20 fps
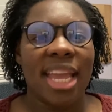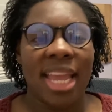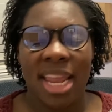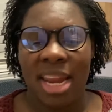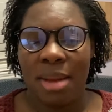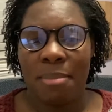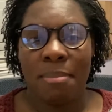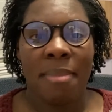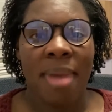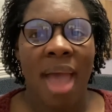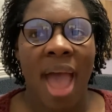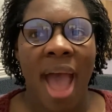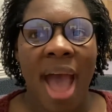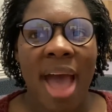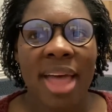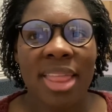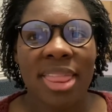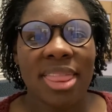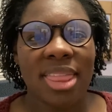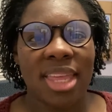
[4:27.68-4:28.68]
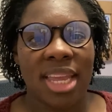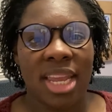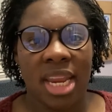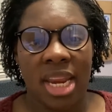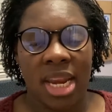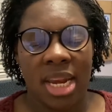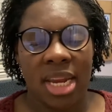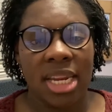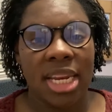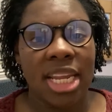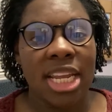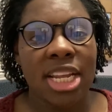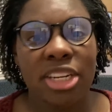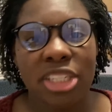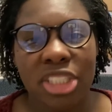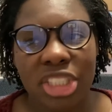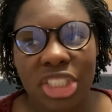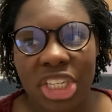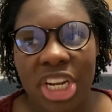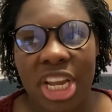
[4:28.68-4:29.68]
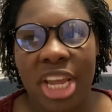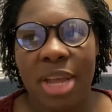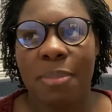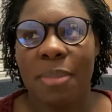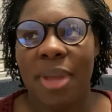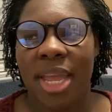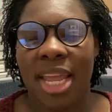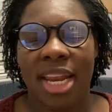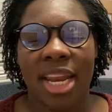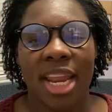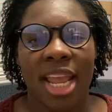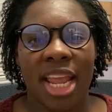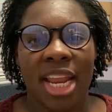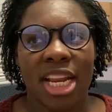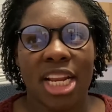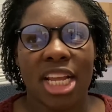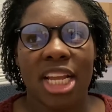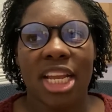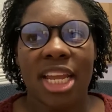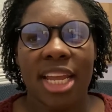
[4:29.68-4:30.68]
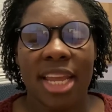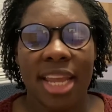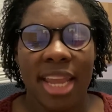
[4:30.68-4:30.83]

in math, in leadership, in, in,